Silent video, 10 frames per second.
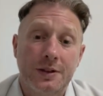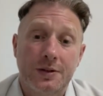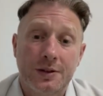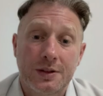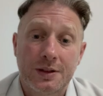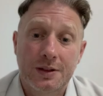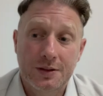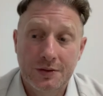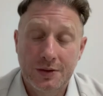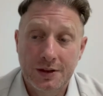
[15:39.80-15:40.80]
interesting
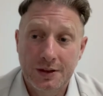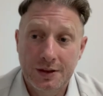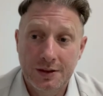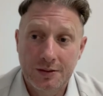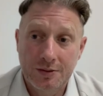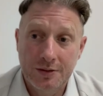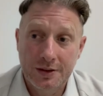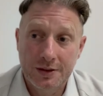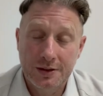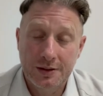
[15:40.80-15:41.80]
to find out all
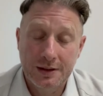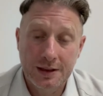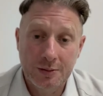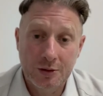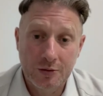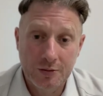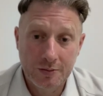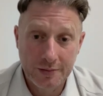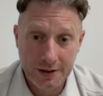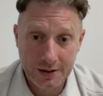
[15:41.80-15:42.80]
this has come off
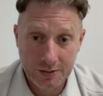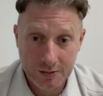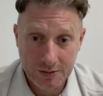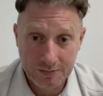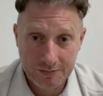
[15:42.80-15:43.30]
me as well,